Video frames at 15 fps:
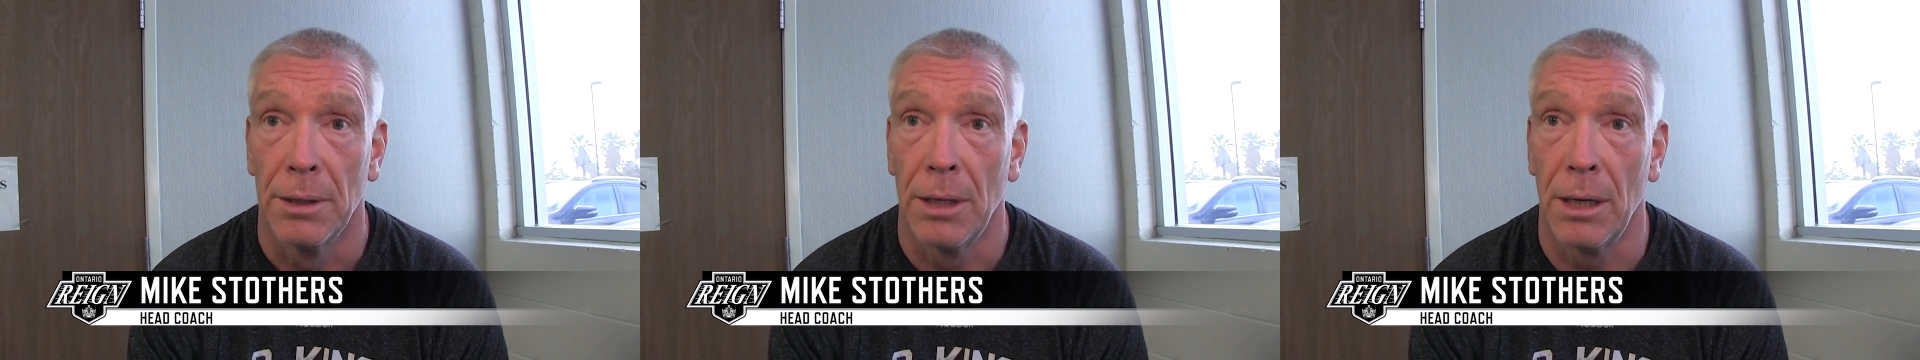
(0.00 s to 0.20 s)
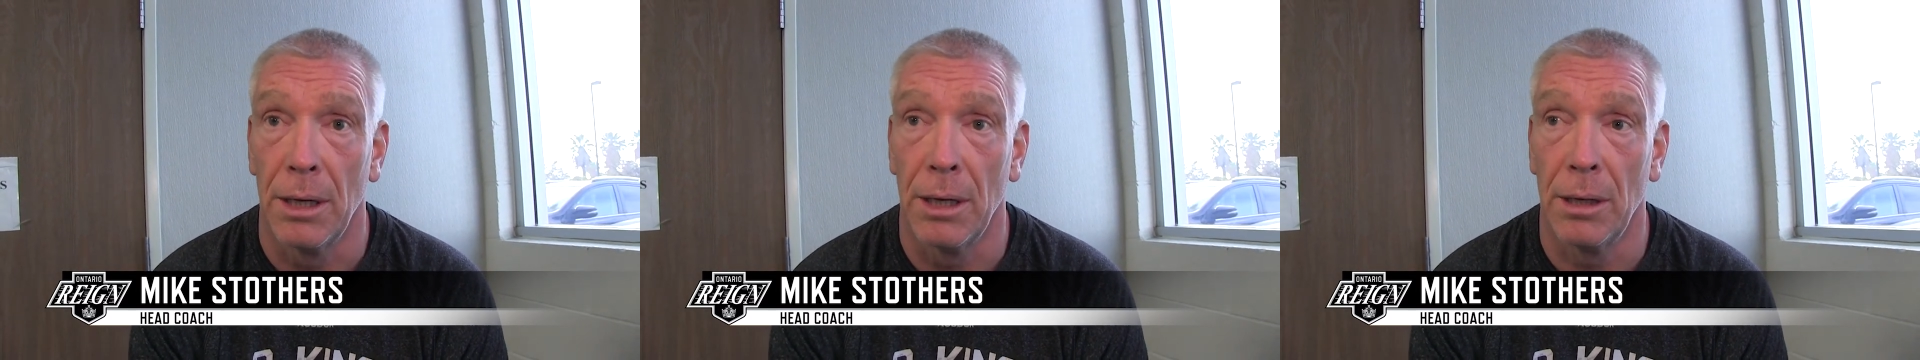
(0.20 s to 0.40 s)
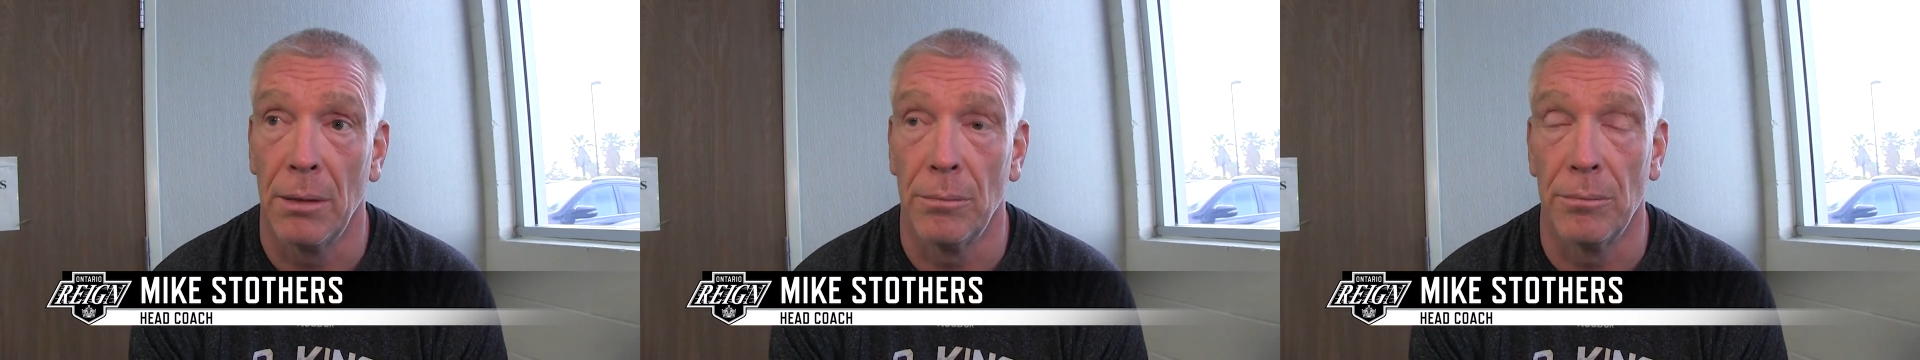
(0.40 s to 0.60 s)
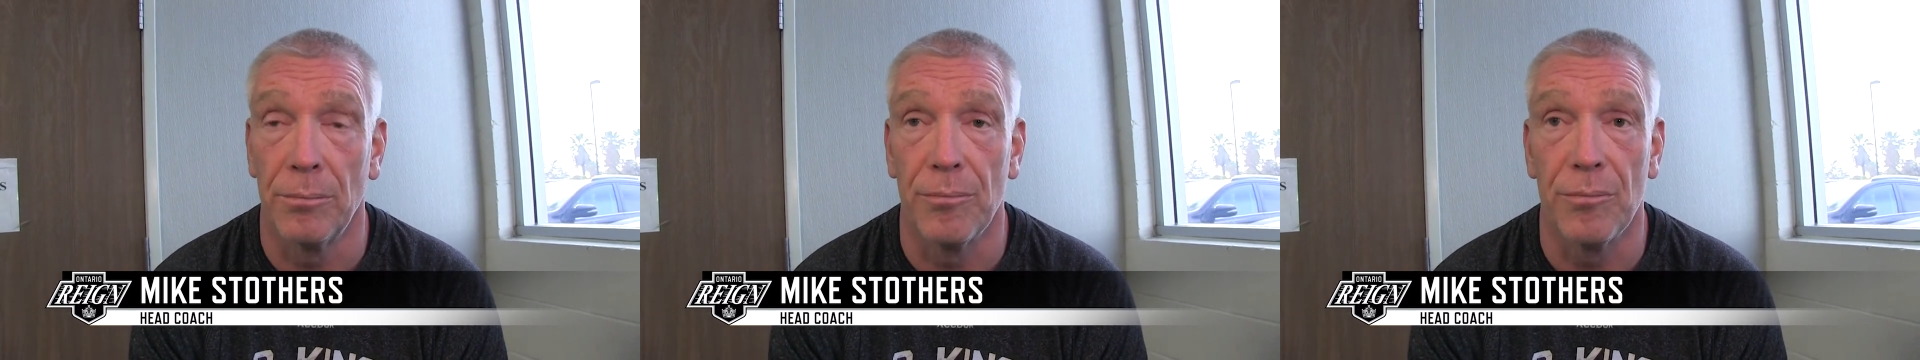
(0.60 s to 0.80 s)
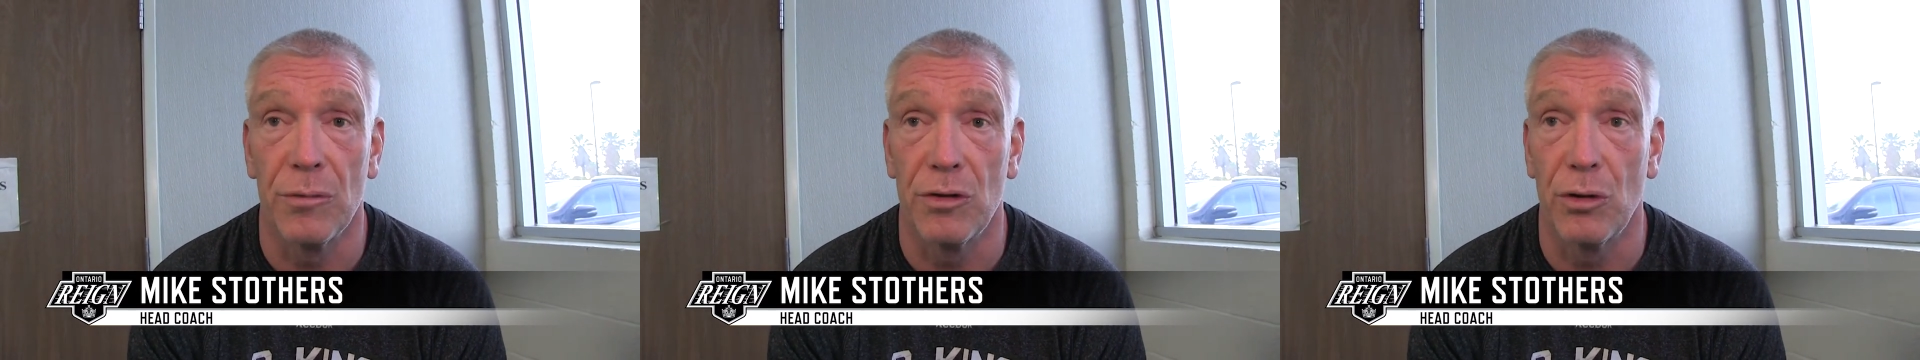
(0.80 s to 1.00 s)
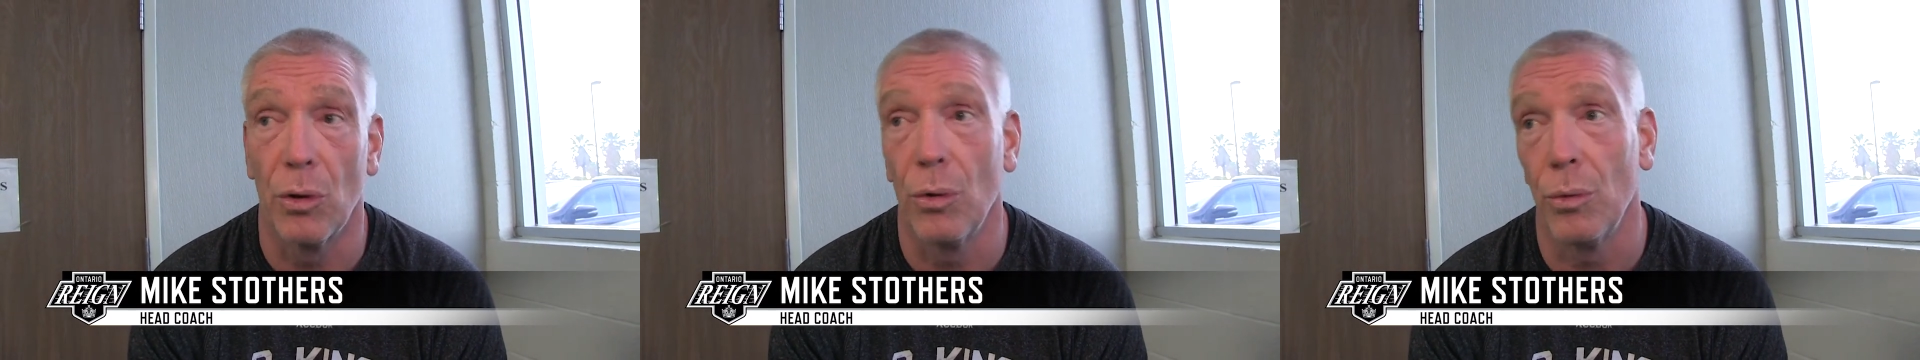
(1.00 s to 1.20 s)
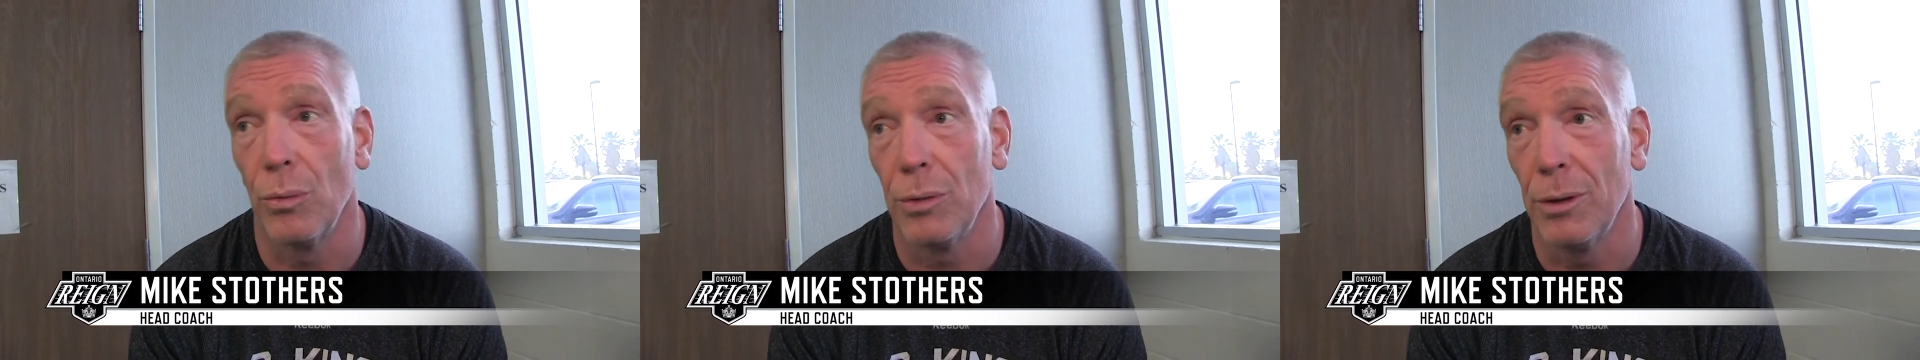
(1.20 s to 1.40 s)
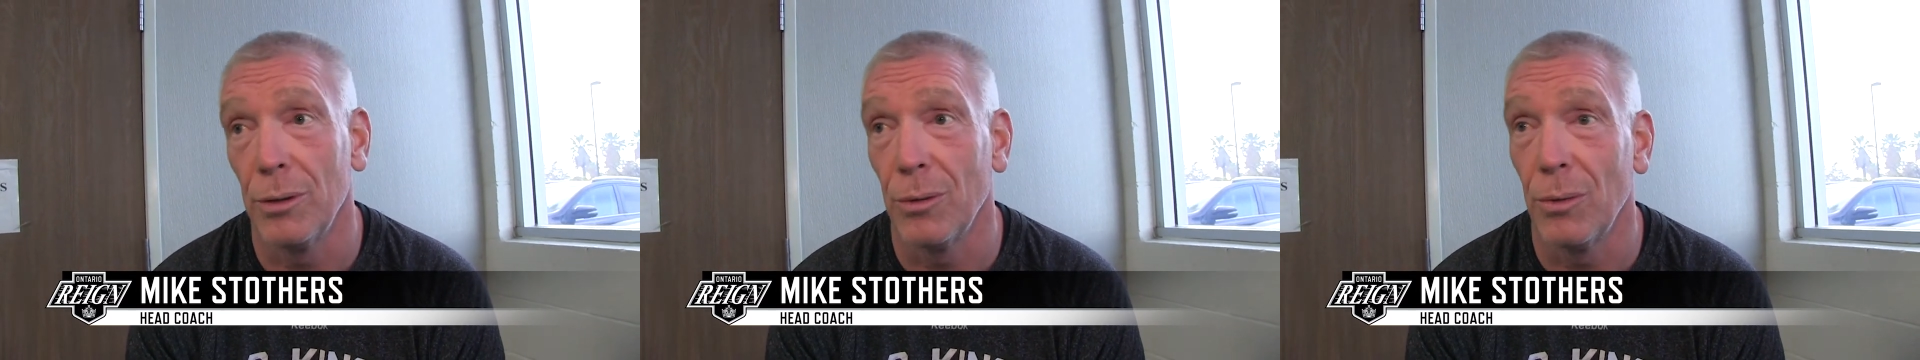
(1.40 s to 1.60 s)
Um, so,
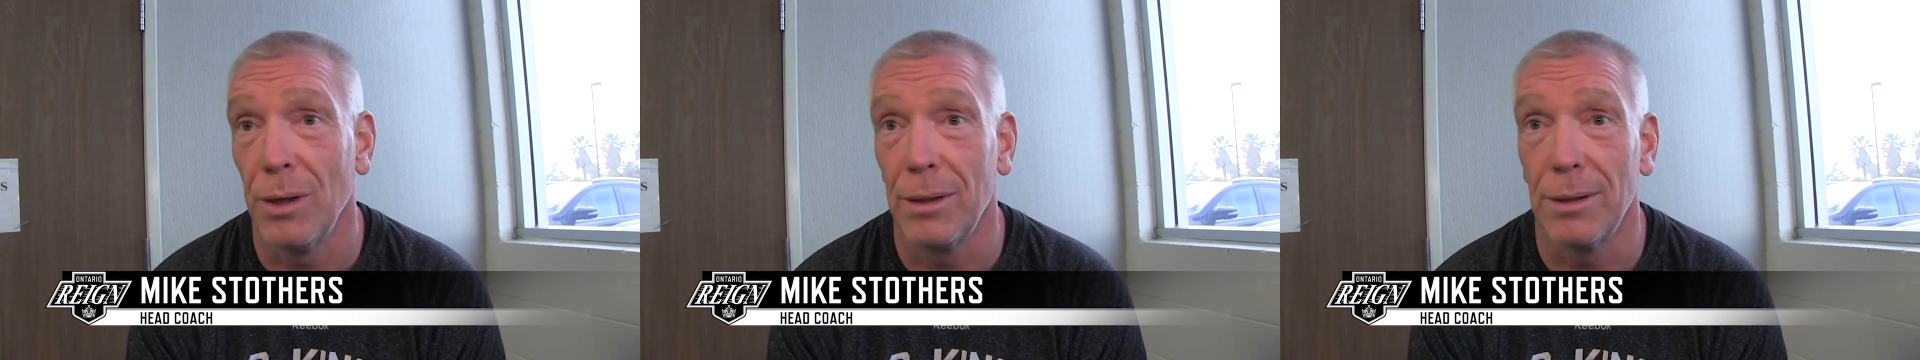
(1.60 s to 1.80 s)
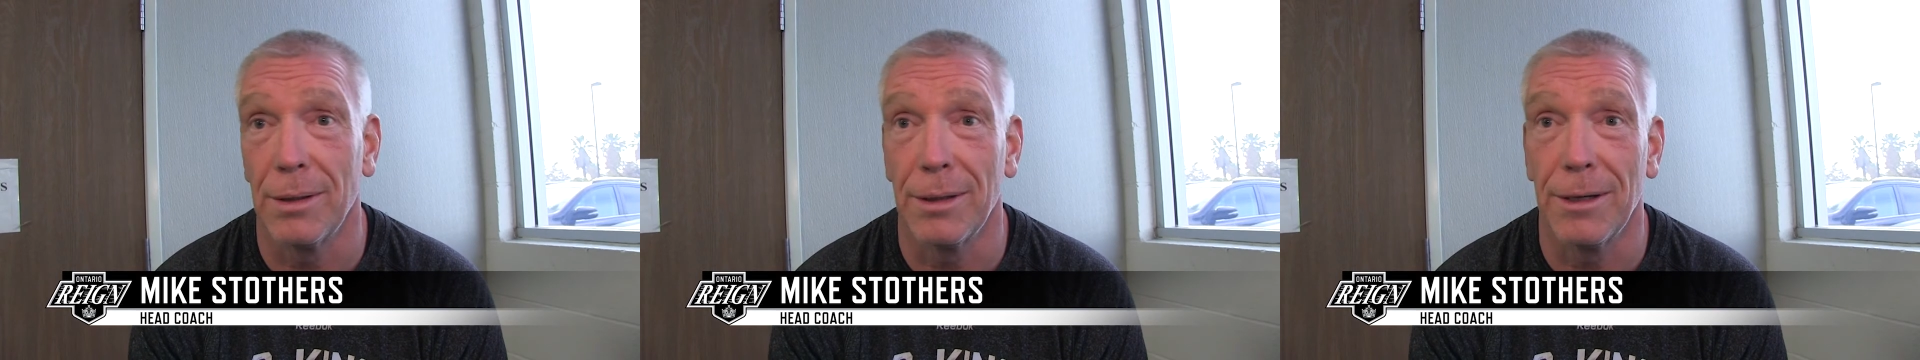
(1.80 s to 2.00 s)
you know what?